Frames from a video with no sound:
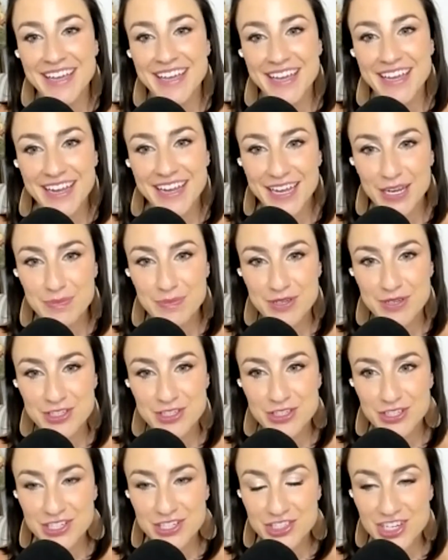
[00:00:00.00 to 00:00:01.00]
and be
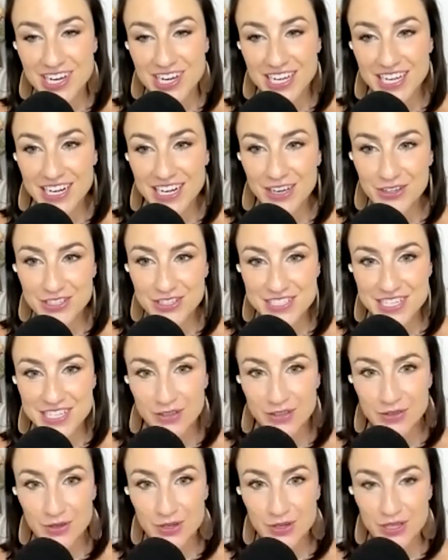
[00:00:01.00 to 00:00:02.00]
sure to check it out or
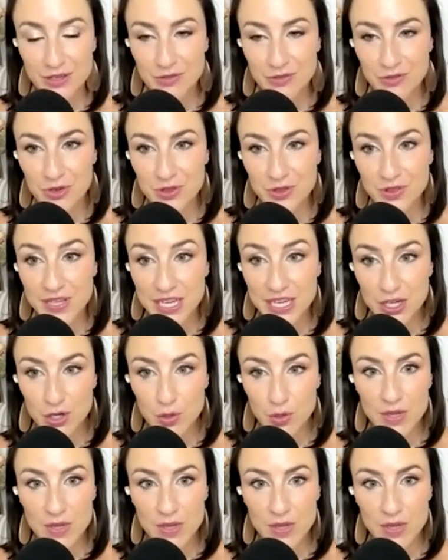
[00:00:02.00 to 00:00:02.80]
download it for later.